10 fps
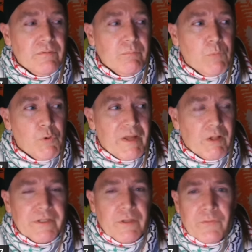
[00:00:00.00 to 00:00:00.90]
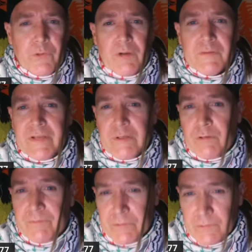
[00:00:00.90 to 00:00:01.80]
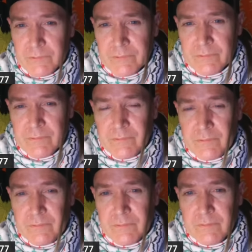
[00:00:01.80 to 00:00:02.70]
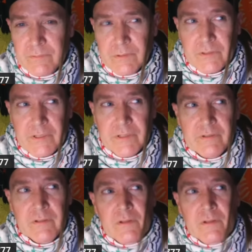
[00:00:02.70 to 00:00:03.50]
modality of thought than Adolf Hitler. Okay.